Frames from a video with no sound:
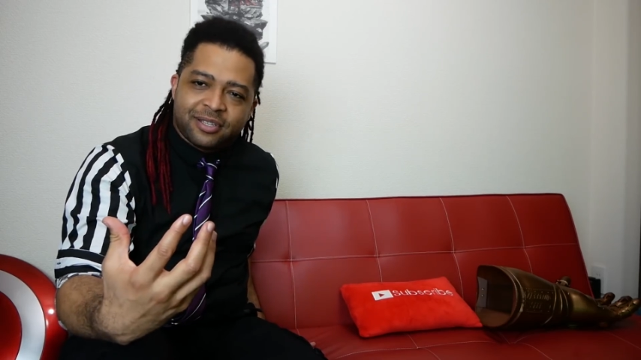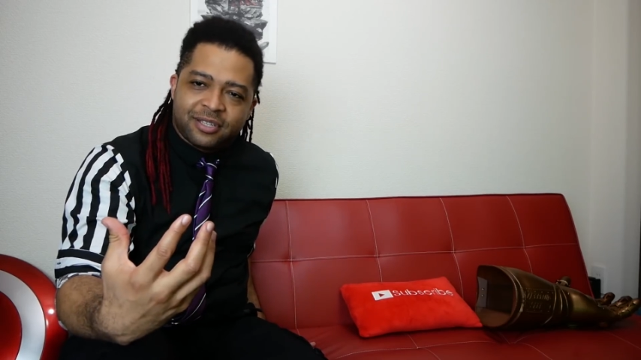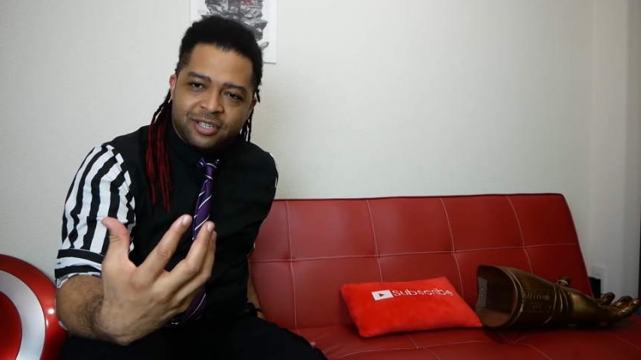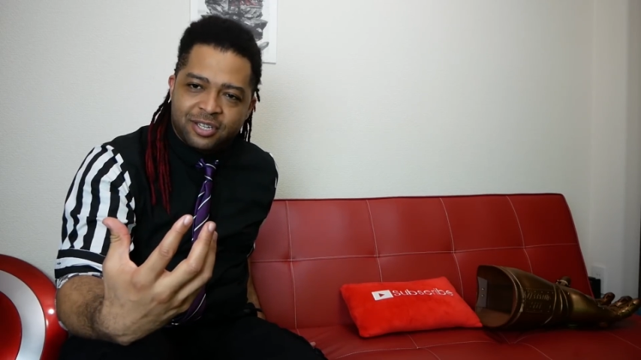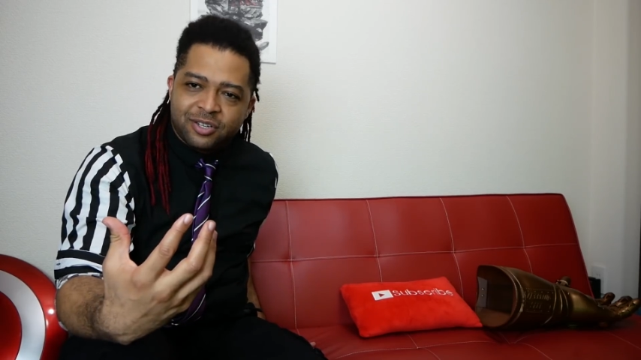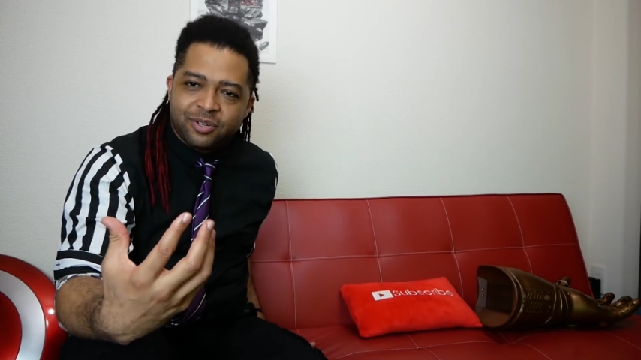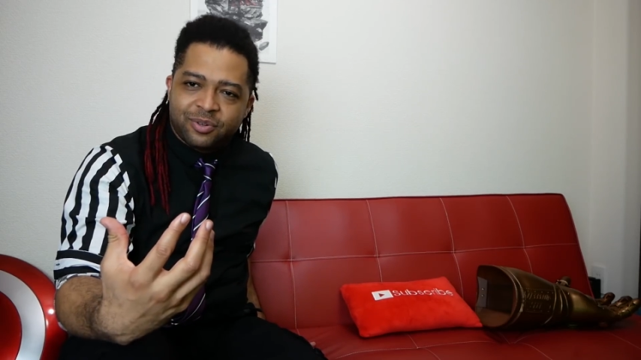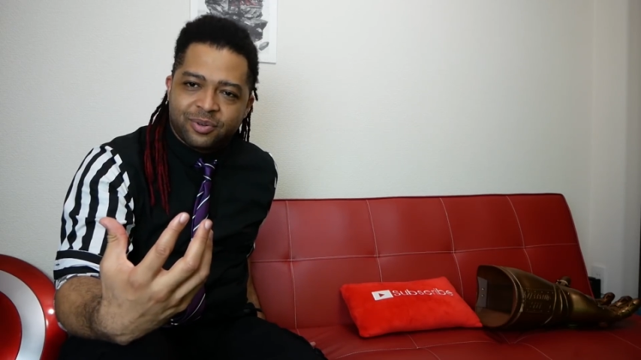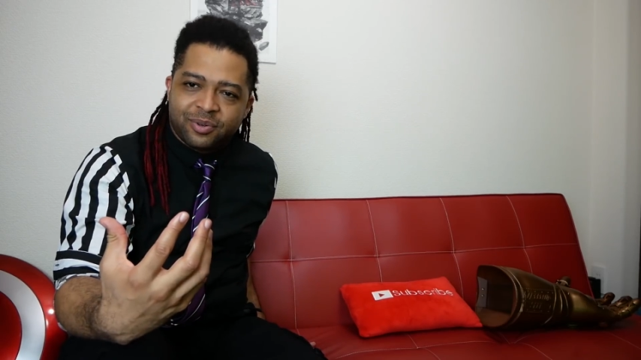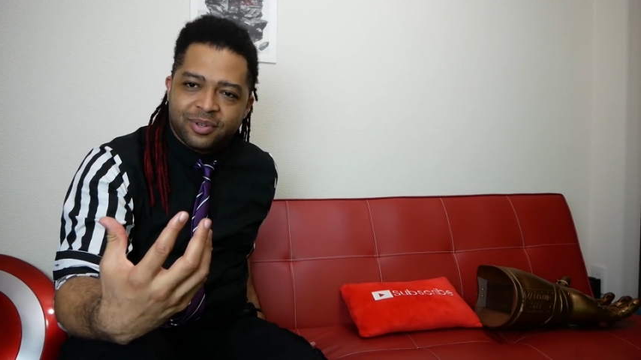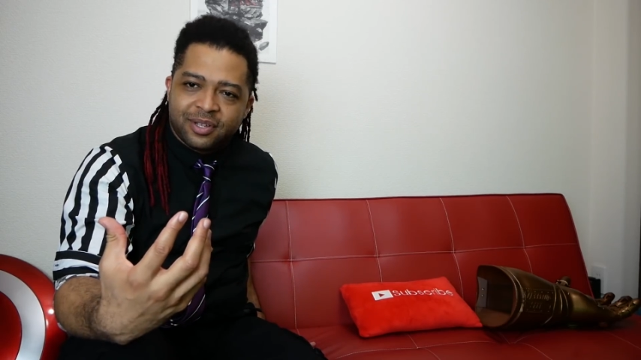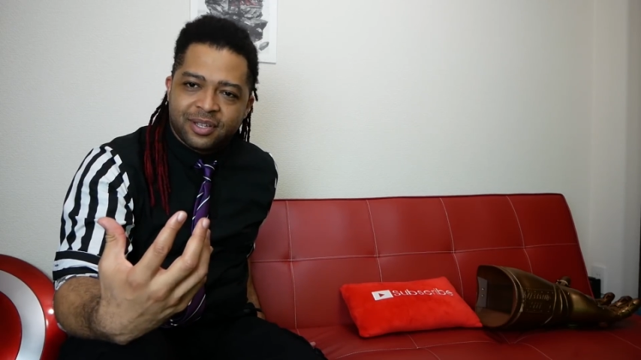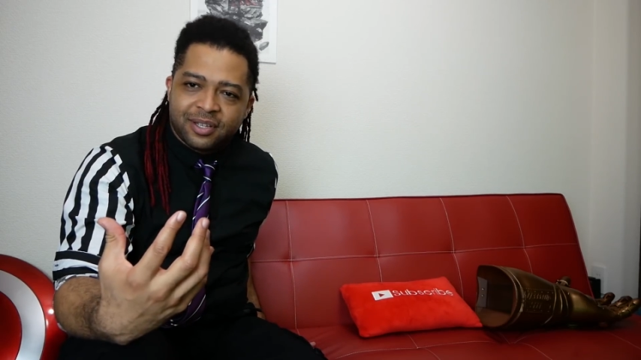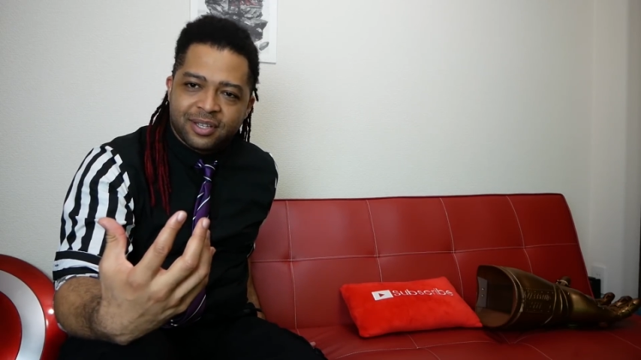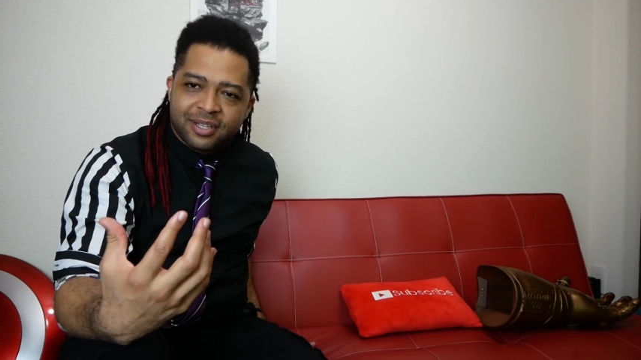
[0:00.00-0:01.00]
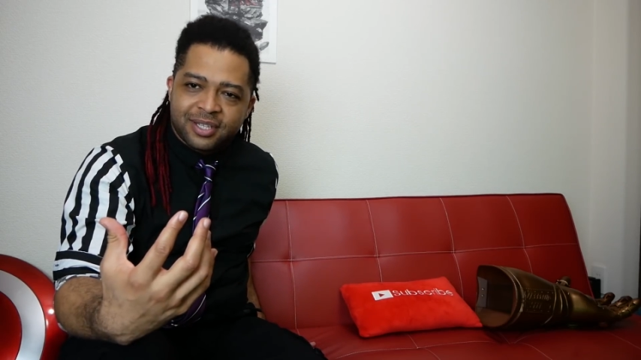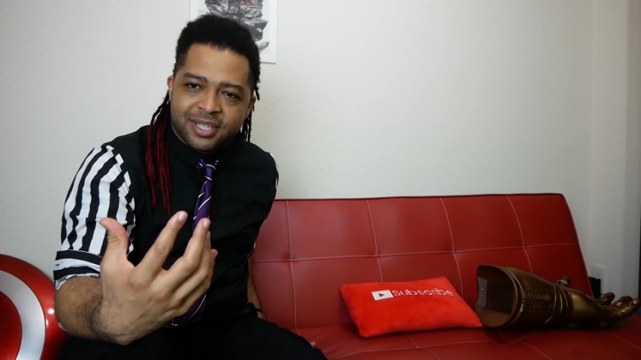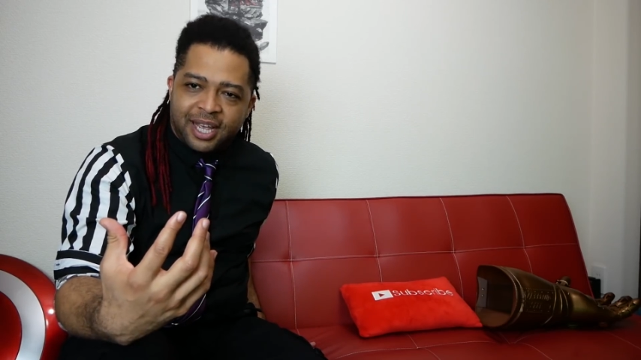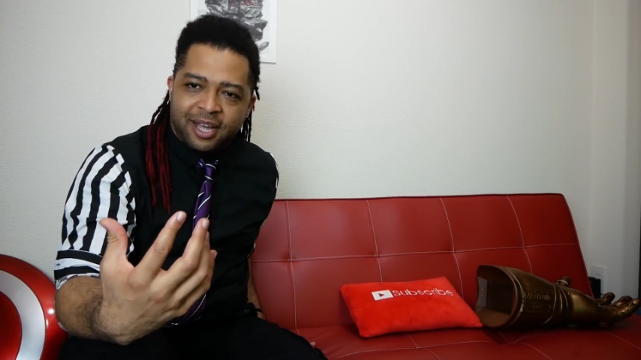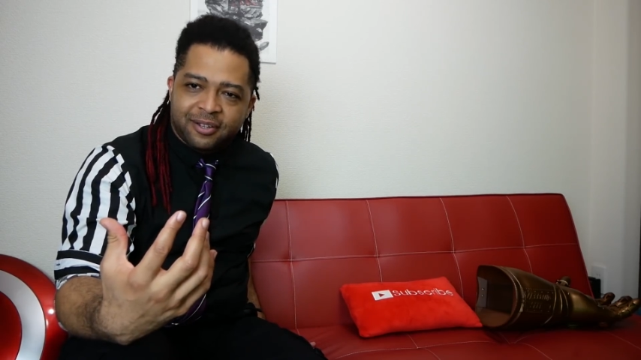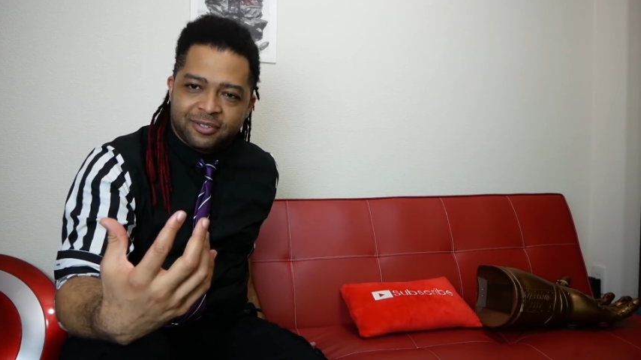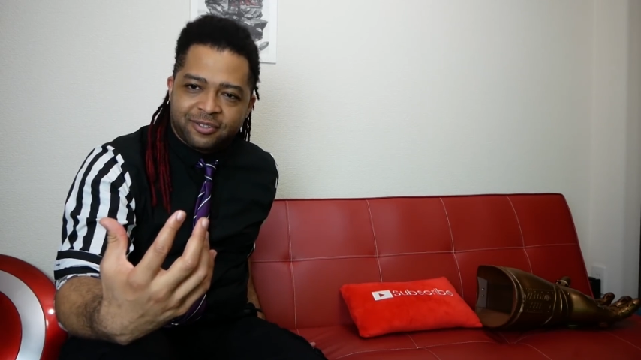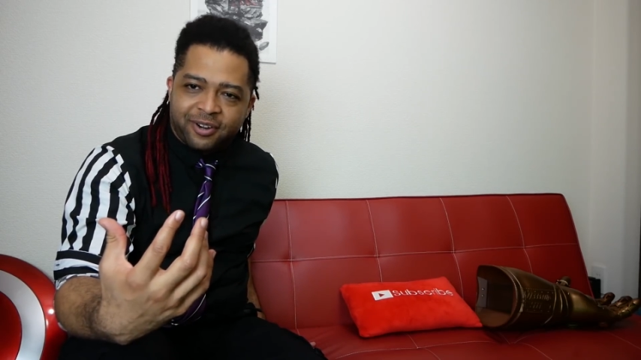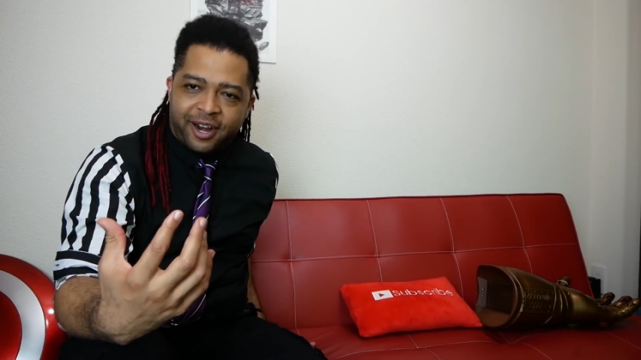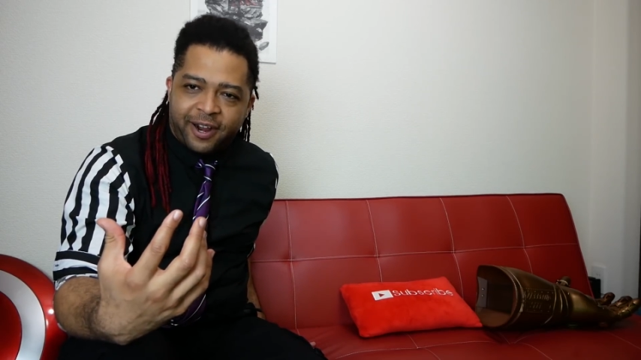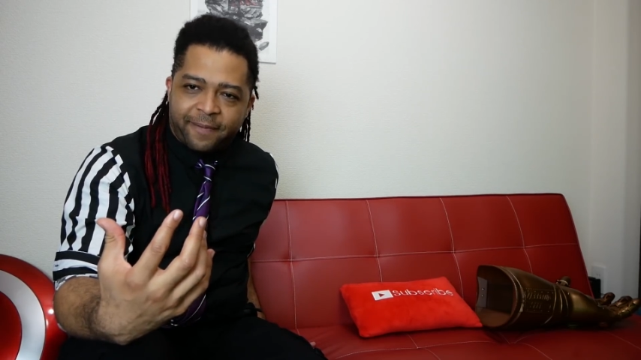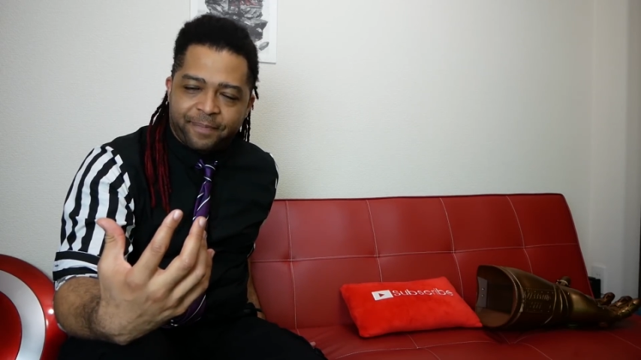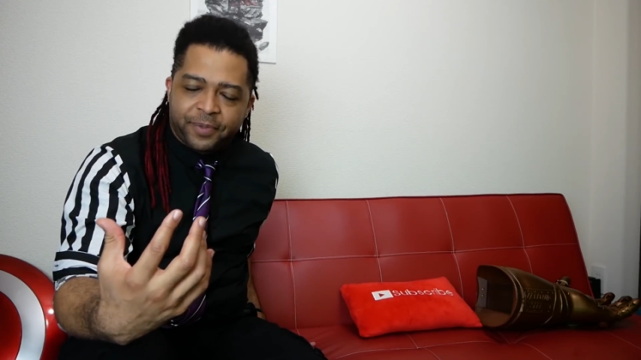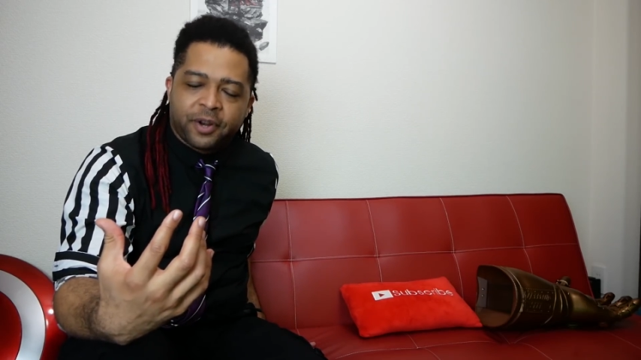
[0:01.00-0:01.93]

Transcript: two soundtrack,